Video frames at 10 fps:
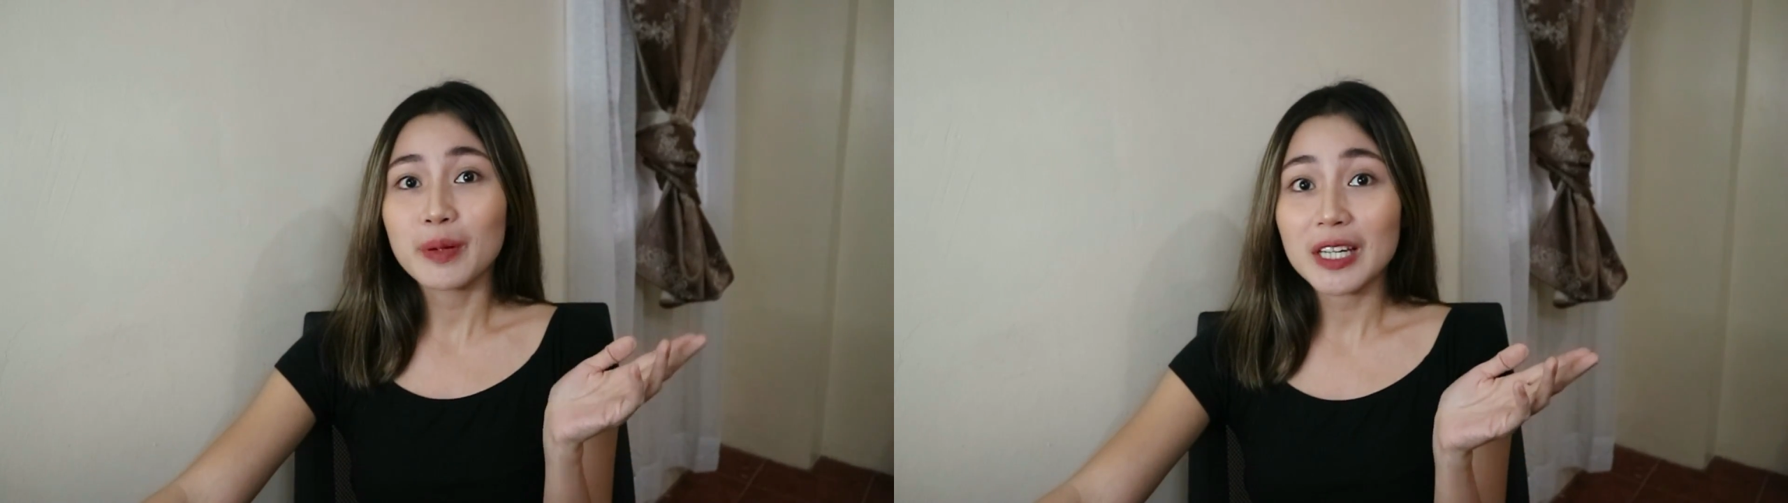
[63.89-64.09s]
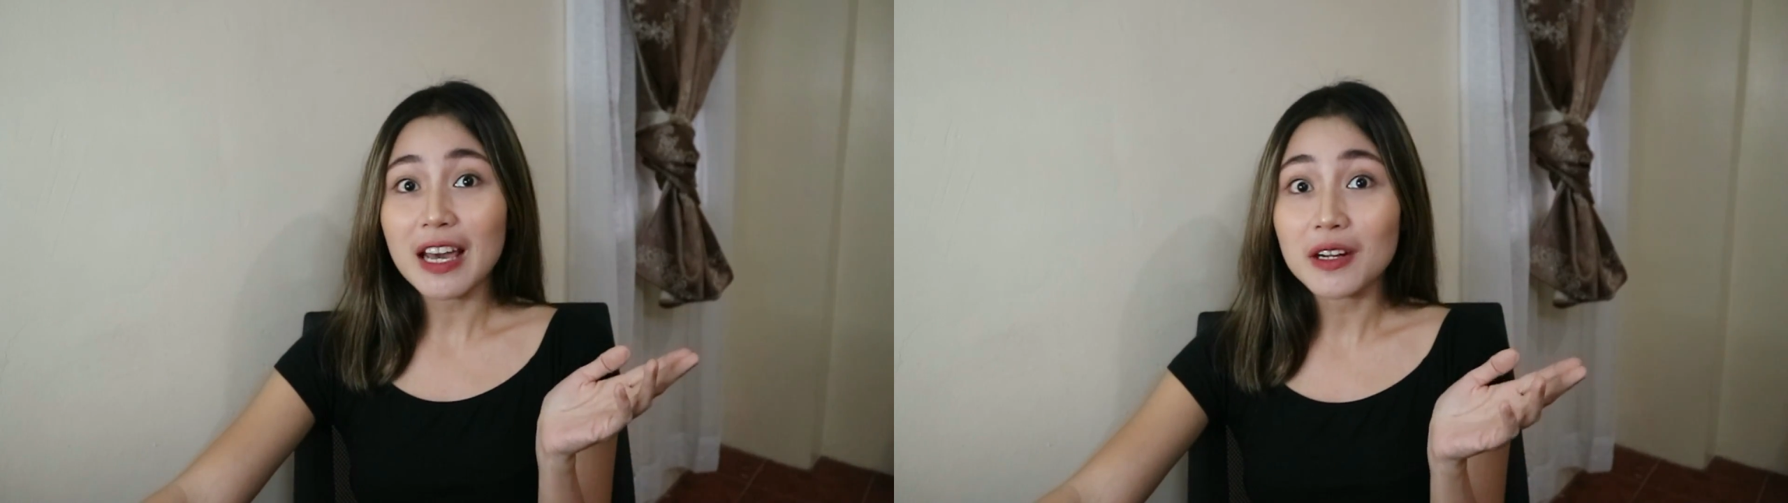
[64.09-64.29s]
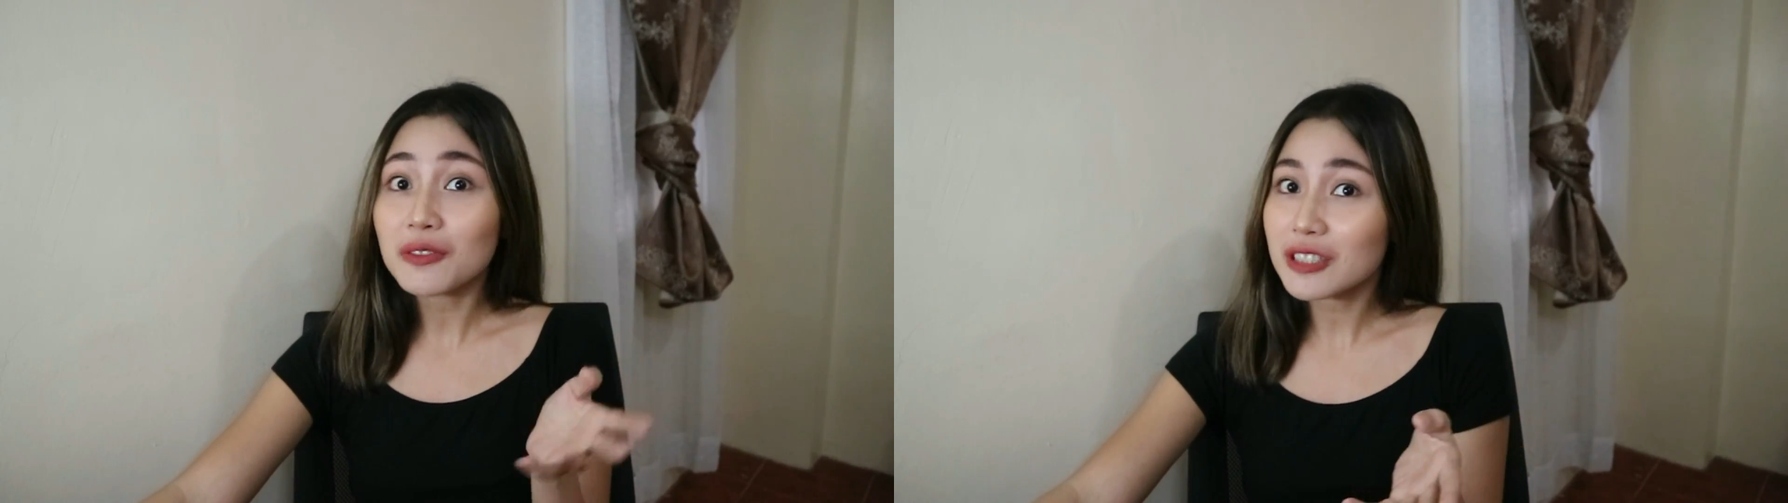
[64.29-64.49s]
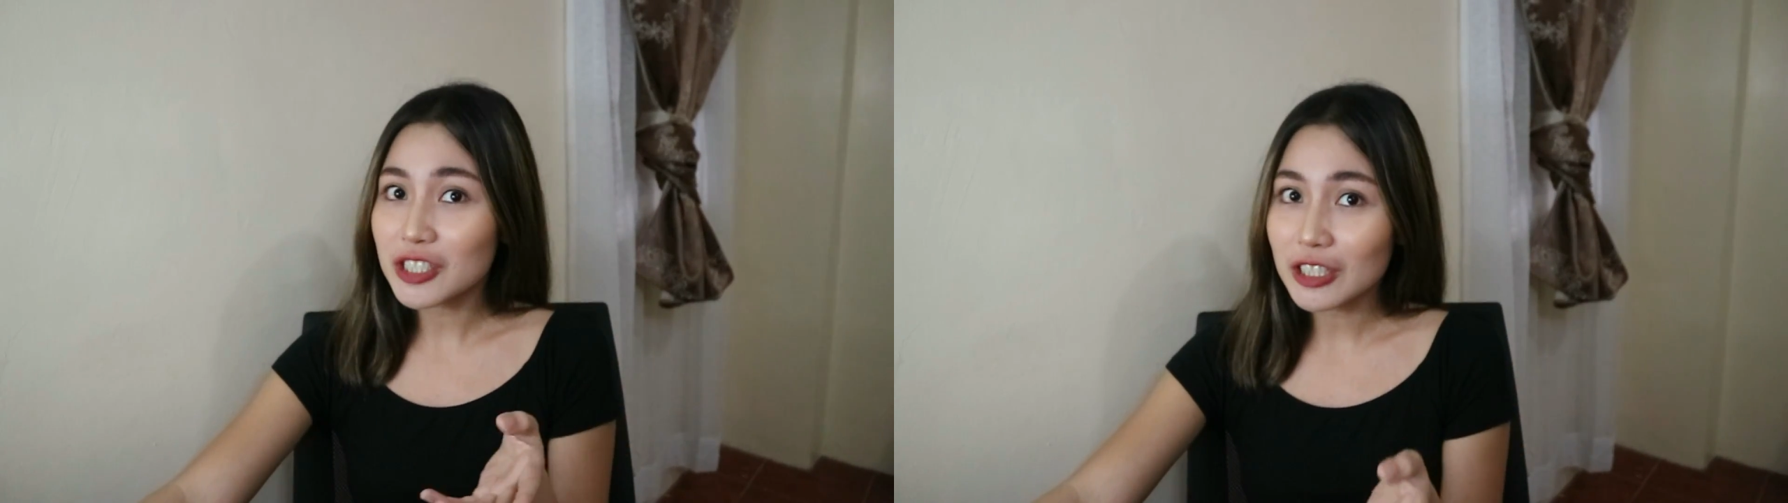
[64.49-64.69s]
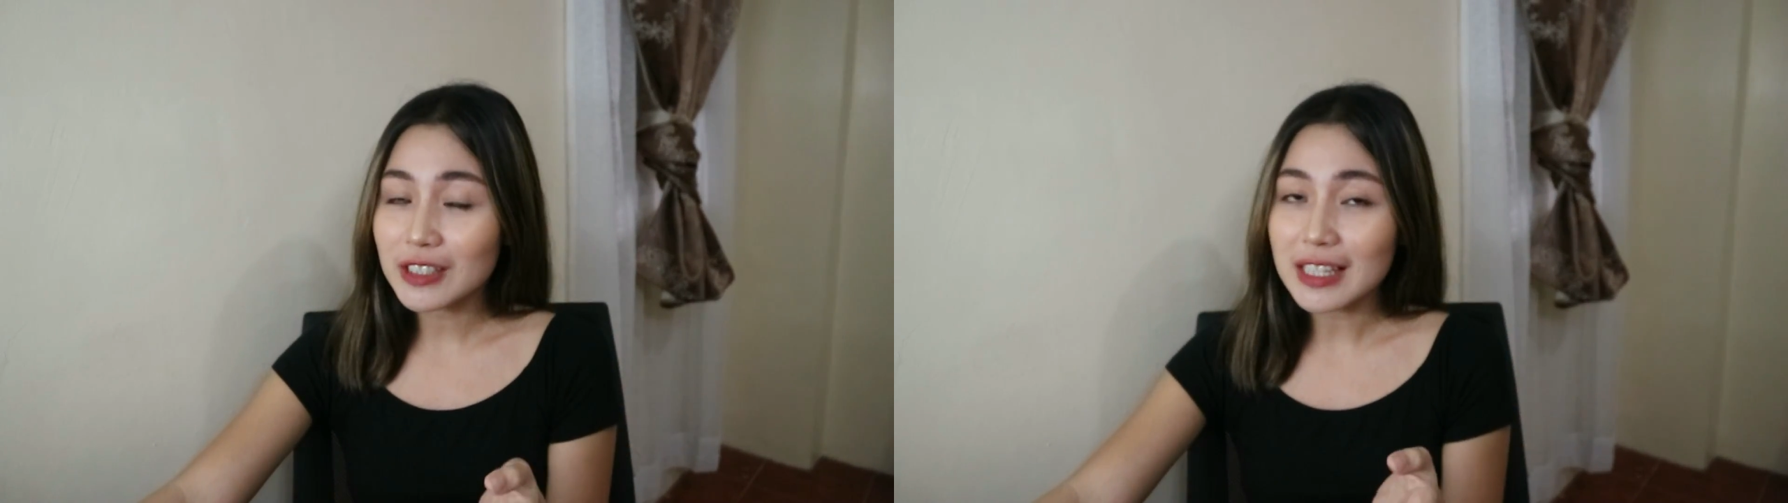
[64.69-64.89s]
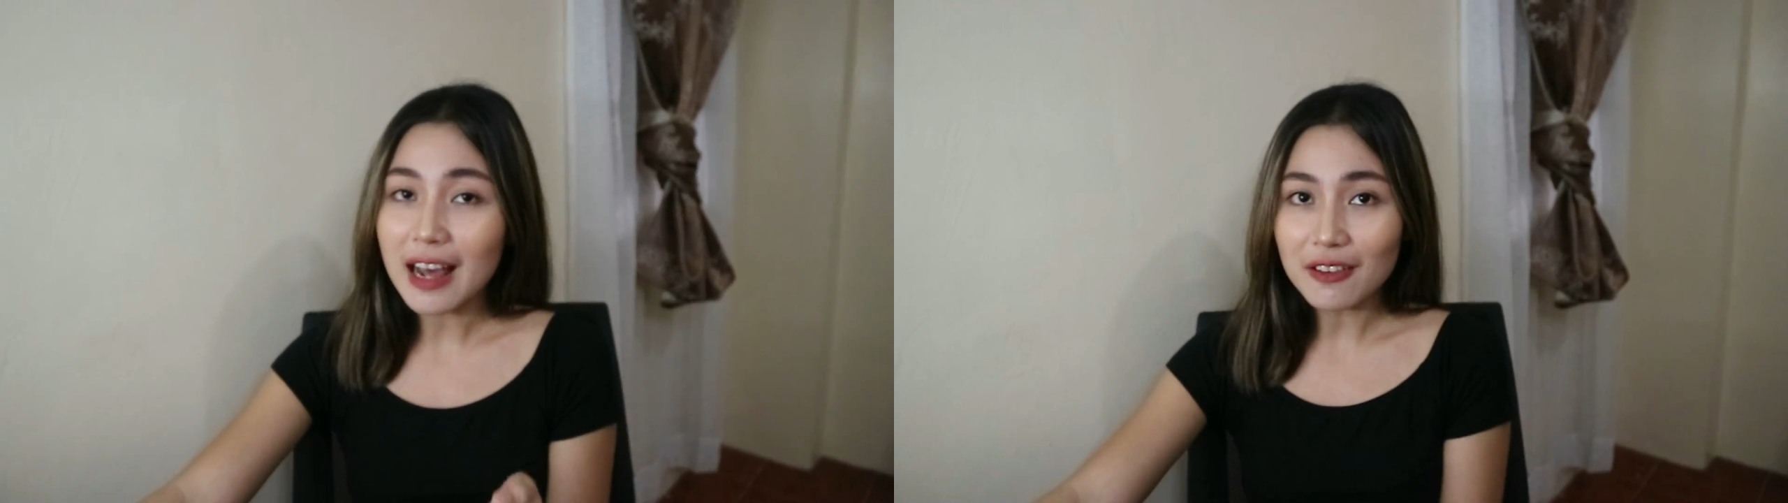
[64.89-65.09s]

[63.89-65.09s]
But I know for sure that